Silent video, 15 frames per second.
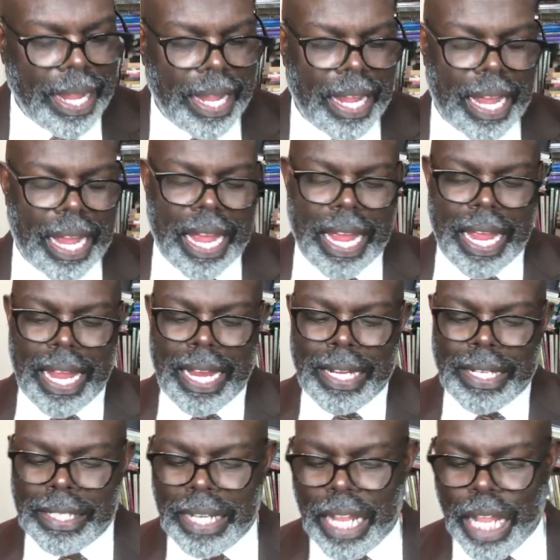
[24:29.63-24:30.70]

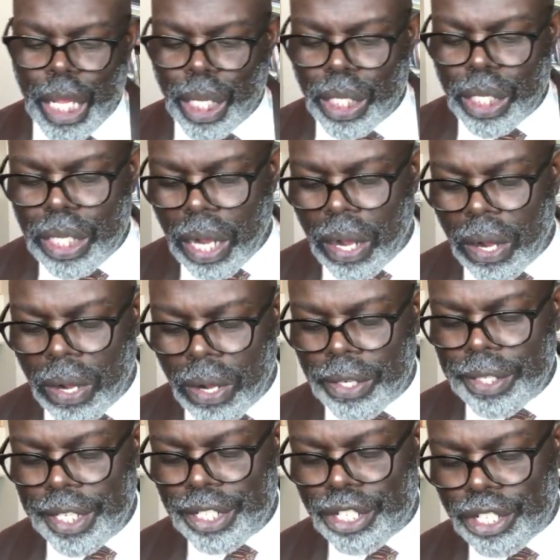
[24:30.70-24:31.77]
and
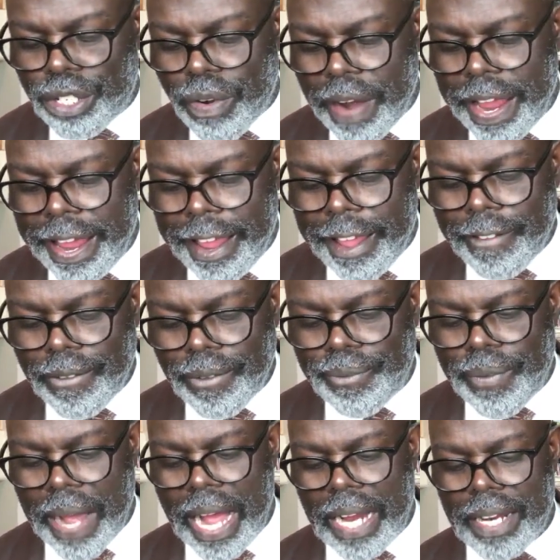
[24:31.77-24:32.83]
gone astray,
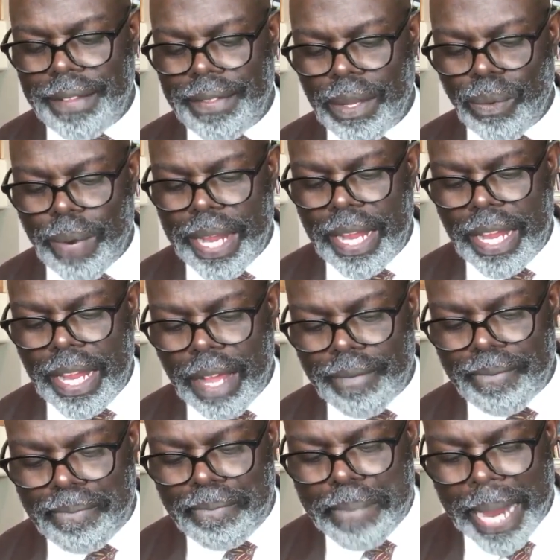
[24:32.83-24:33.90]
following the way
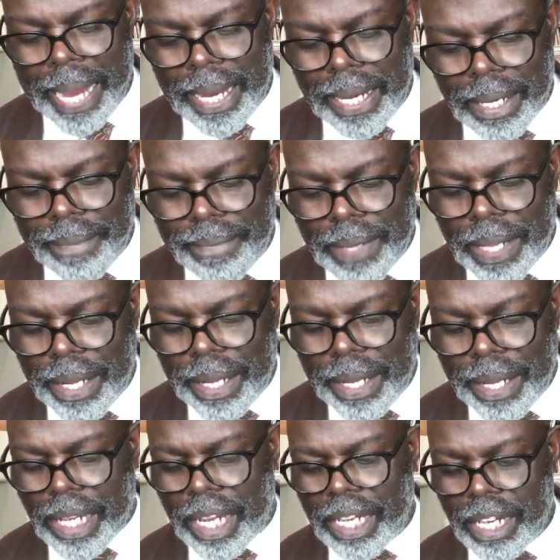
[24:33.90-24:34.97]
of Balaam, the
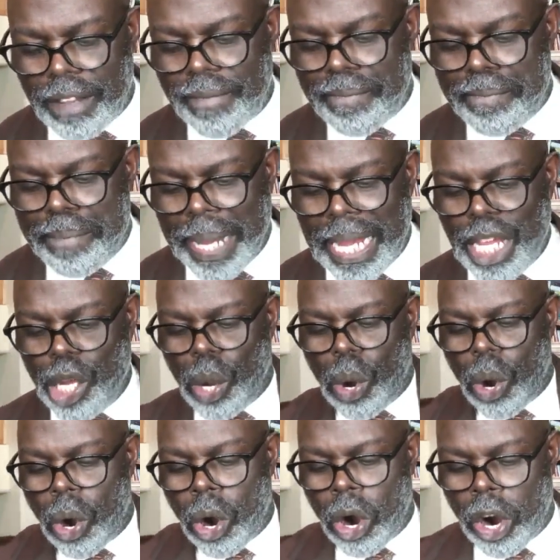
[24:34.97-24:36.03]
son of
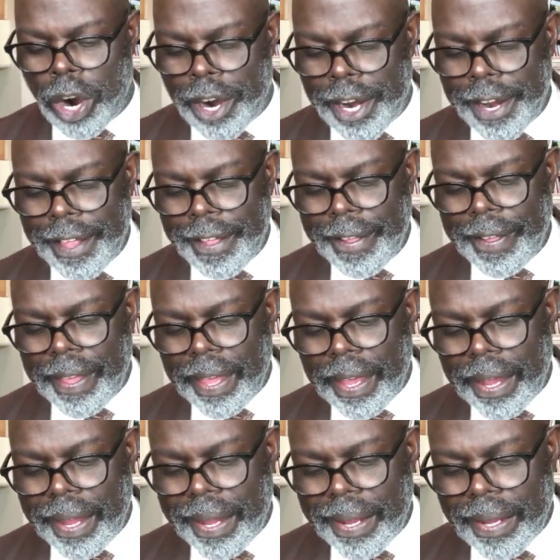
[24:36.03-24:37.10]
Beor,
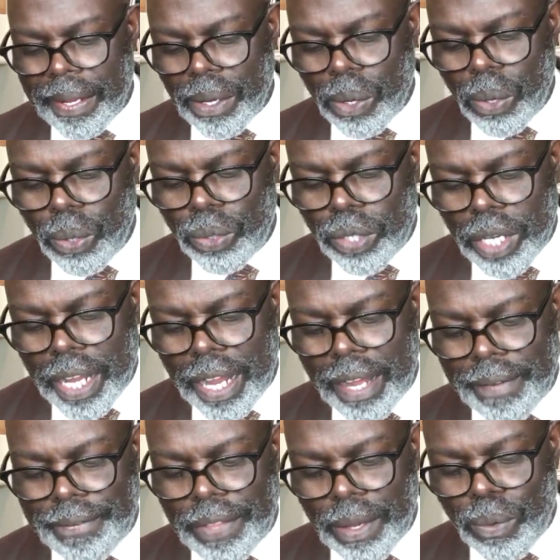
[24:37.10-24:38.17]
who
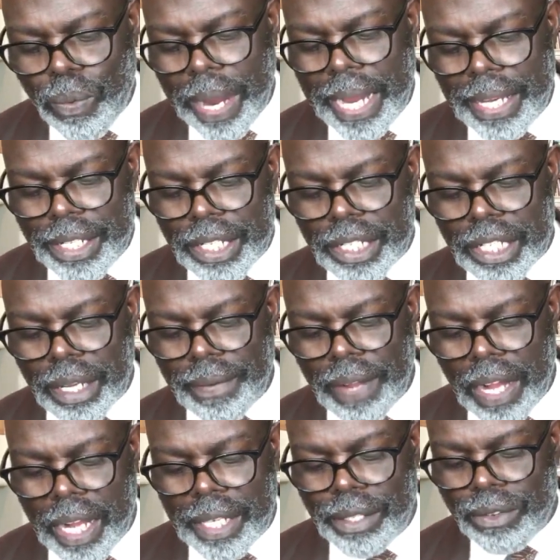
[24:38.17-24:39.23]
loved the wages of
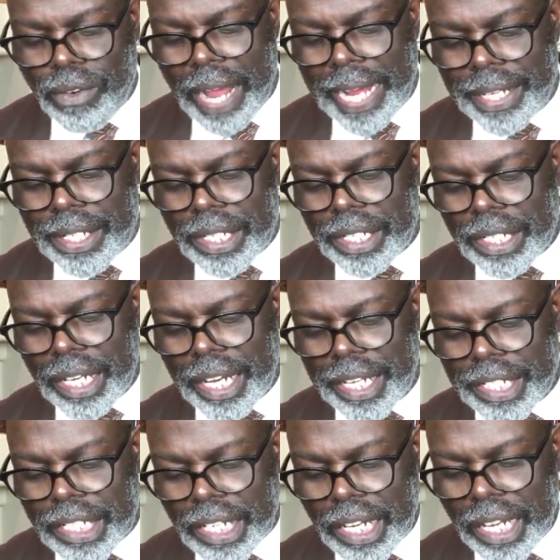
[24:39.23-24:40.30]

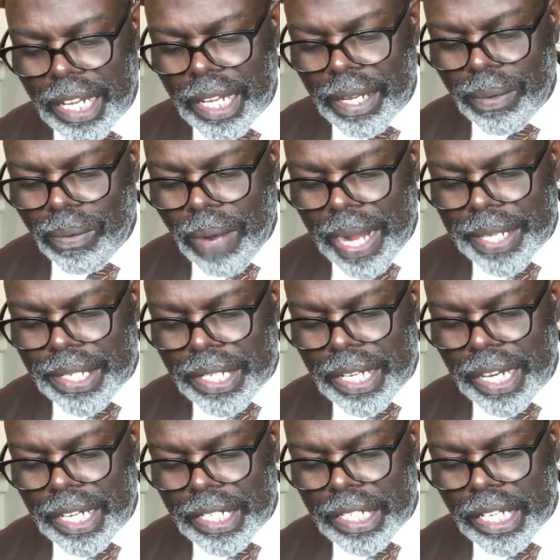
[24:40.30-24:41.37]
unrighteousness. Watch
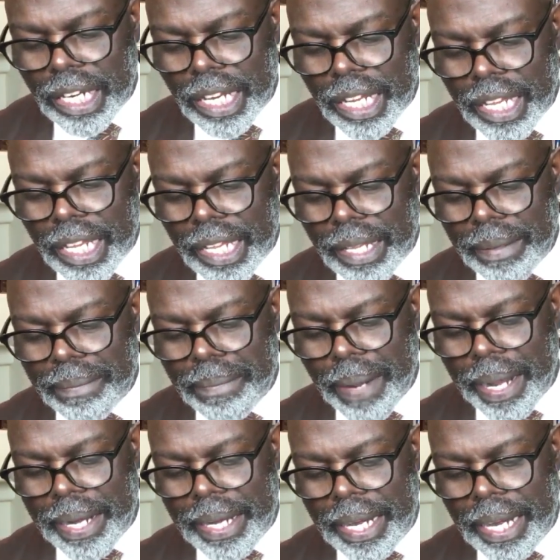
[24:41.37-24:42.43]
this.
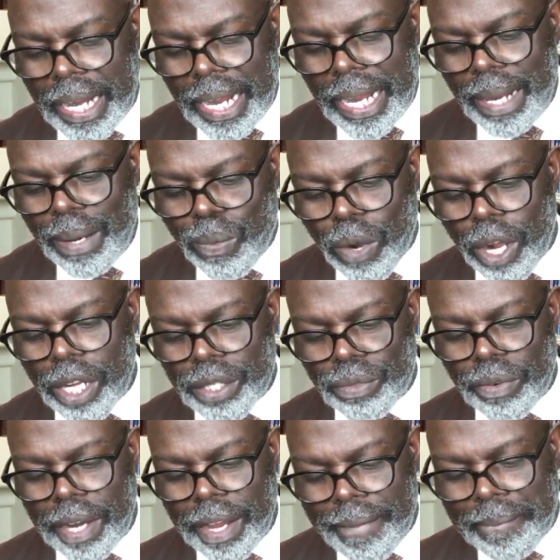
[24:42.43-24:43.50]
But he was
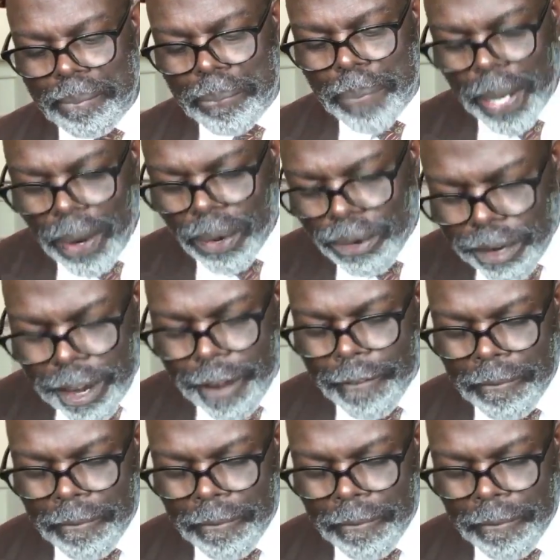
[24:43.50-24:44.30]
rebuked.